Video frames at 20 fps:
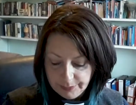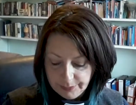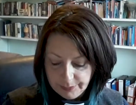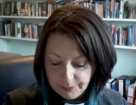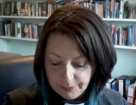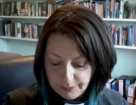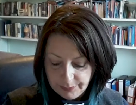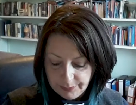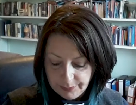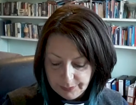
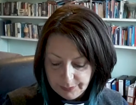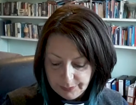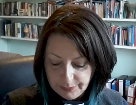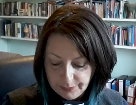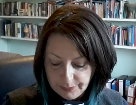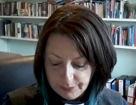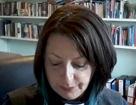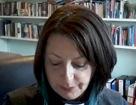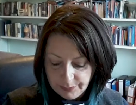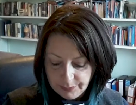
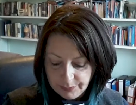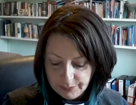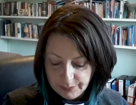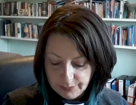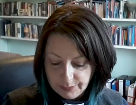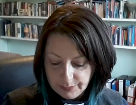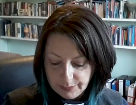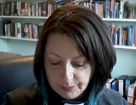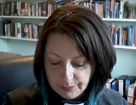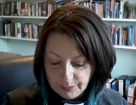
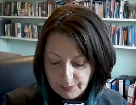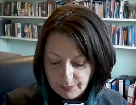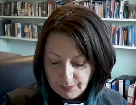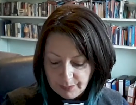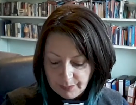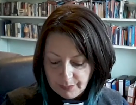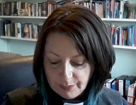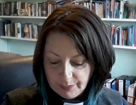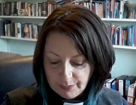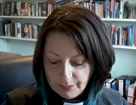
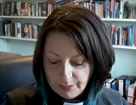(silence)